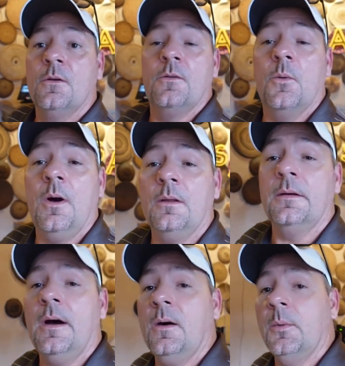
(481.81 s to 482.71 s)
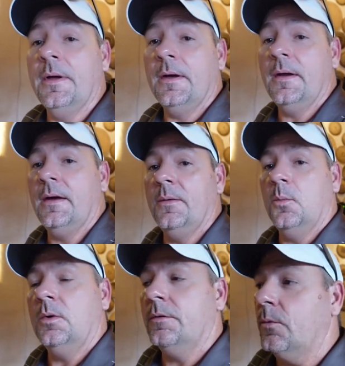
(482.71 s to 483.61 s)
So all in all, we had a
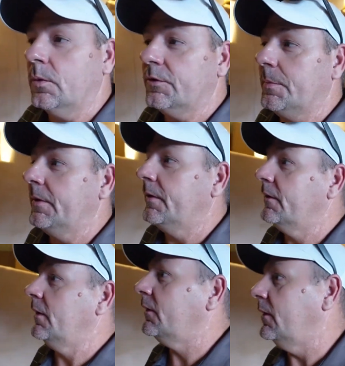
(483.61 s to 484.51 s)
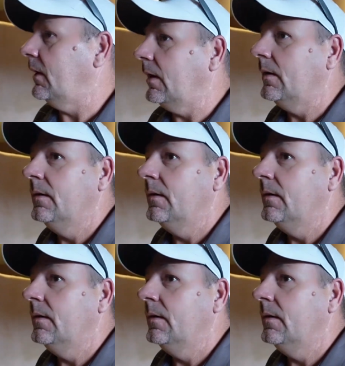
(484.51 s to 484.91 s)
wonderful experience at Sanaa.